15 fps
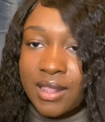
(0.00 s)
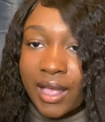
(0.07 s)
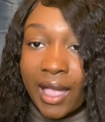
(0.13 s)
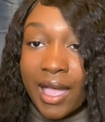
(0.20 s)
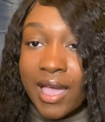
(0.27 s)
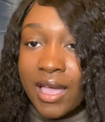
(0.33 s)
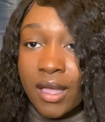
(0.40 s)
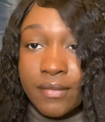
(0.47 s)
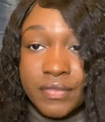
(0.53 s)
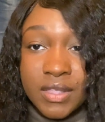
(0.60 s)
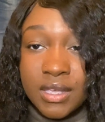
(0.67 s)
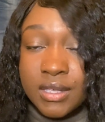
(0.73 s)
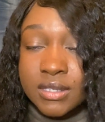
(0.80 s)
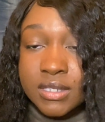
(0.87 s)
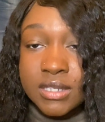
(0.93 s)
like, I have
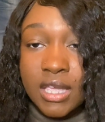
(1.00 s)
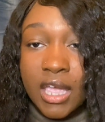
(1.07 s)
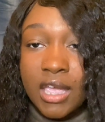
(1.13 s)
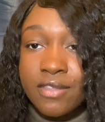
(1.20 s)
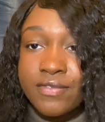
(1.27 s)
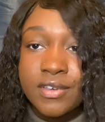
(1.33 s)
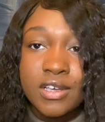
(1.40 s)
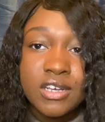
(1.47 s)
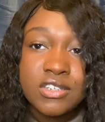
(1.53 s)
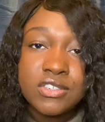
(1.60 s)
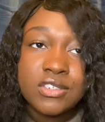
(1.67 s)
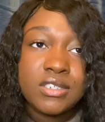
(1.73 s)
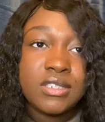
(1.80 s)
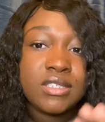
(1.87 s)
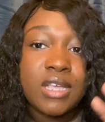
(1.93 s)
things saved for
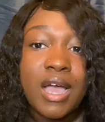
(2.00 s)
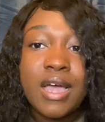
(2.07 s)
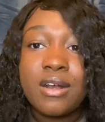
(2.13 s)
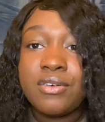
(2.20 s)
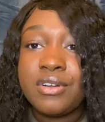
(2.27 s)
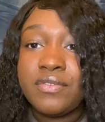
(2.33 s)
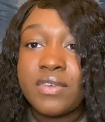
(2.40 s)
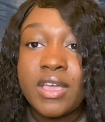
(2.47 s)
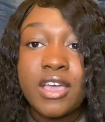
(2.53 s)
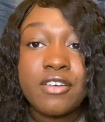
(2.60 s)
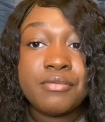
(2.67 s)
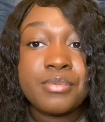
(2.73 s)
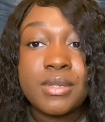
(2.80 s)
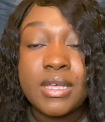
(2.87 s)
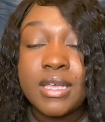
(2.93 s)
countries I don't even
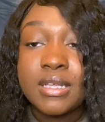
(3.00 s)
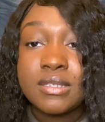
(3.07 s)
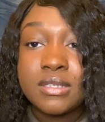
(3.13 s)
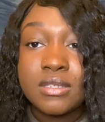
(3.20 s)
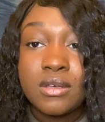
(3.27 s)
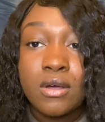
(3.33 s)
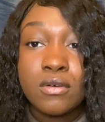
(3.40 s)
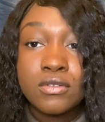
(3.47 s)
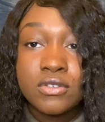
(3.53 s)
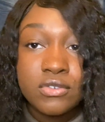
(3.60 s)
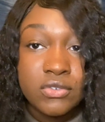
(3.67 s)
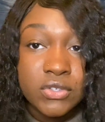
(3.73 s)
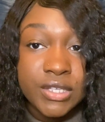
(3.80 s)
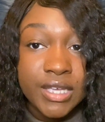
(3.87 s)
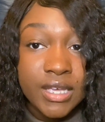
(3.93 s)
have plans to go
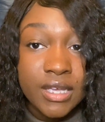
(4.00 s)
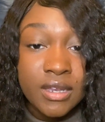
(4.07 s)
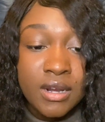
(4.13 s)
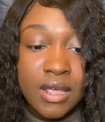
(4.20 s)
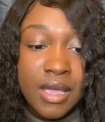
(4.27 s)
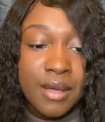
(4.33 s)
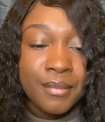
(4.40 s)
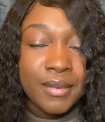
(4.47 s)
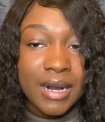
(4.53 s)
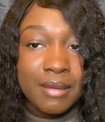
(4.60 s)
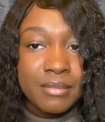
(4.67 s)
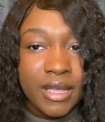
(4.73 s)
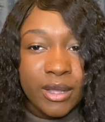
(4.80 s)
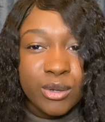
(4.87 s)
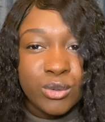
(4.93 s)
to yet, but I'm
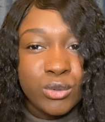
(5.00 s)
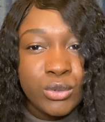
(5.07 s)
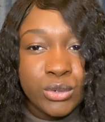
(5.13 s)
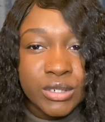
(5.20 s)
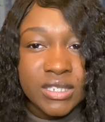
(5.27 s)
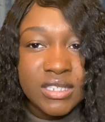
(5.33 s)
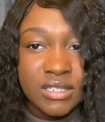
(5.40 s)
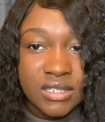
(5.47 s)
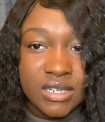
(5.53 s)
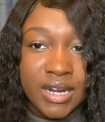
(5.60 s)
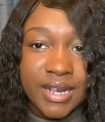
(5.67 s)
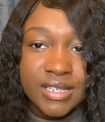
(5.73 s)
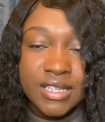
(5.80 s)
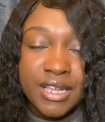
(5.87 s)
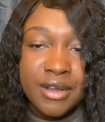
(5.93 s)
like, ooh, this is a
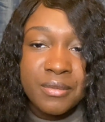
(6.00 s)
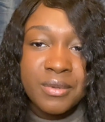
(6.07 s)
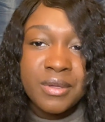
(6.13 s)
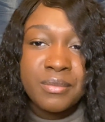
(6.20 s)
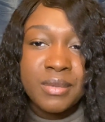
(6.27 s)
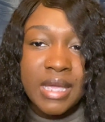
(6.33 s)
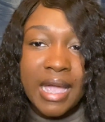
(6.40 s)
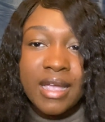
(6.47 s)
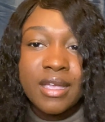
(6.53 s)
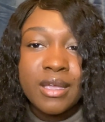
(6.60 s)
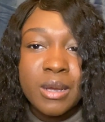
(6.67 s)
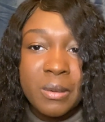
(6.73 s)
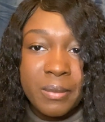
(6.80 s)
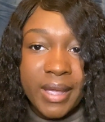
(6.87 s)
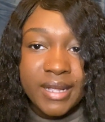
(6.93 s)
nice Airbnb, I can
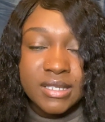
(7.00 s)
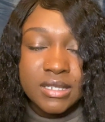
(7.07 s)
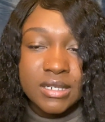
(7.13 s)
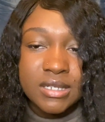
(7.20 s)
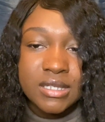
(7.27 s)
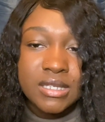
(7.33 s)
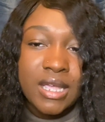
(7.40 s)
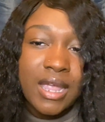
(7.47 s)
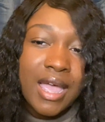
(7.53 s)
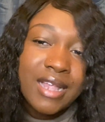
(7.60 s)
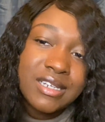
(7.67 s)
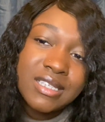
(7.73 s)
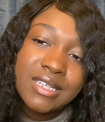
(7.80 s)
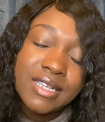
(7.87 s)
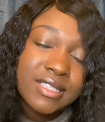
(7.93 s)
come back to this. Like, I
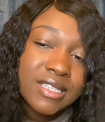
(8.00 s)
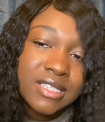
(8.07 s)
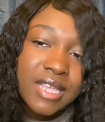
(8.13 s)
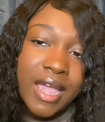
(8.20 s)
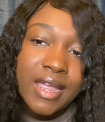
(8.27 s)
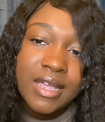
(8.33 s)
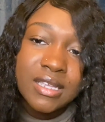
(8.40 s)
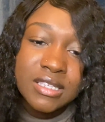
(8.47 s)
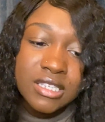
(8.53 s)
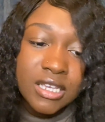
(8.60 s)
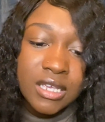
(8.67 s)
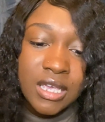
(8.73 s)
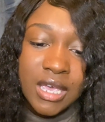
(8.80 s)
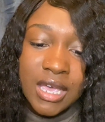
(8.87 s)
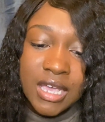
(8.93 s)
just like the site. It's a
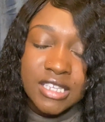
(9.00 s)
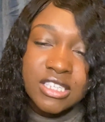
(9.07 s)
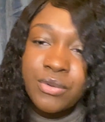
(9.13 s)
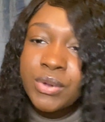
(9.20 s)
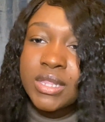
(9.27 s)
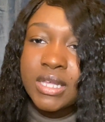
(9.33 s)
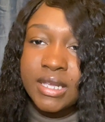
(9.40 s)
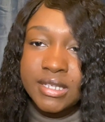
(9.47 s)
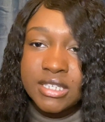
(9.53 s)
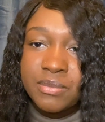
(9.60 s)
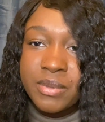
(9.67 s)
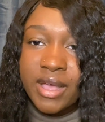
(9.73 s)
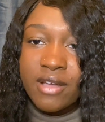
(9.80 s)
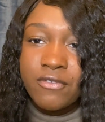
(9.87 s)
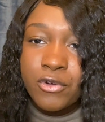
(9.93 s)
really easy
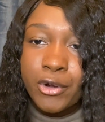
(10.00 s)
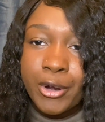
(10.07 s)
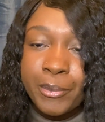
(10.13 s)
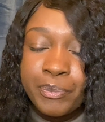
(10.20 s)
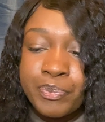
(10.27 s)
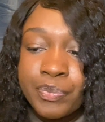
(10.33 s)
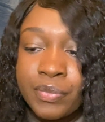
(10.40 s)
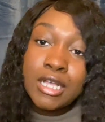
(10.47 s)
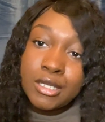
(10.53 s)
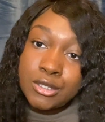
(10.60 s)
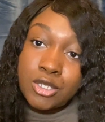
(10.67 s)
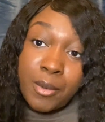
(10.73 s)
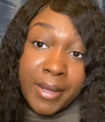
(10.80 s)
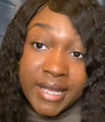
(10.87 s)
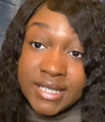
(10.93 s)
platform.
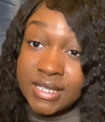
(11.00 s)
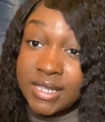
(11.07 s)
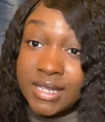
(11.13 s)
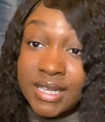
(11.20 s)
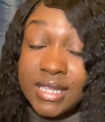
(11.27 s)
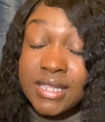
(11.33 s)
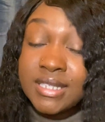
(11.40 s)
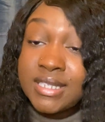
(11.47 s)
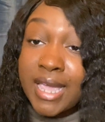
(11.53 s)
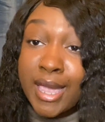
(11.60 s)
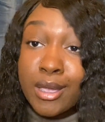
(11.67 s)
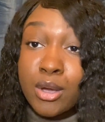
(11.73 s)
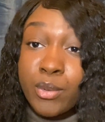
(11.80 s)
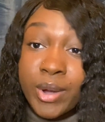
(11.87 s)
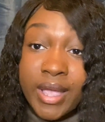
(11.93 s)
So basically, the
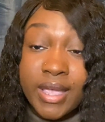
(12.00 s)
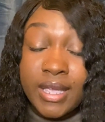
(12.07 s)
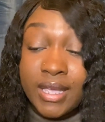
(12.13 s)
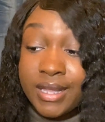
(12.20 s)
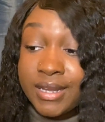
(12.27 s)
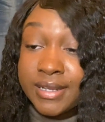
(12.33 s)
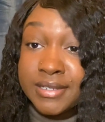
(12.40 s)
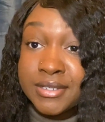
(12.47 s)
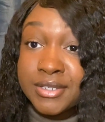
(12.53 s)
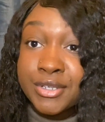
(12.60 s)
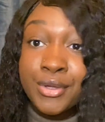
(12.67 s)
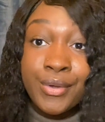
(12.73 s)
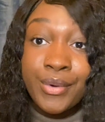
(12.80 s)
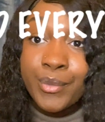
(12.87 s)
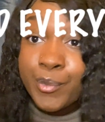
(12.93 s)
takeaway is
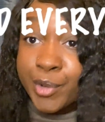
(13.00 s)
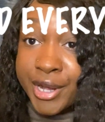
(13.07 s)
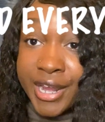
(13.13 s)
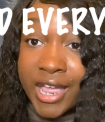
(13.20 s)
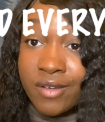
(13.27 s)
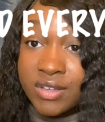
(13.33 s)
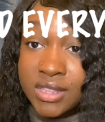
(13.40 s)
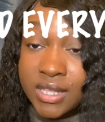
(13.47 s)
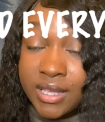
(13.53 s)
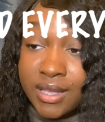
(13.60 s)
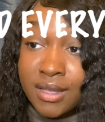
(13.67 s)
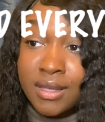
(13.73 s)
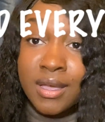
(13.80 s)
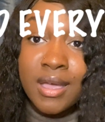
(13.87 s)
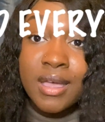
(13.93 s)
read
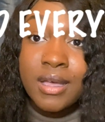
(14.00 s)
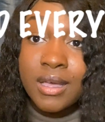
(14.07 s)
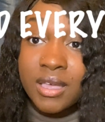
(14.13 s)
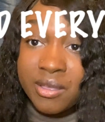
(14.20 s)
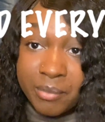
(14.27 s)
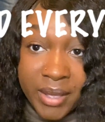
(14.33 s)
everything and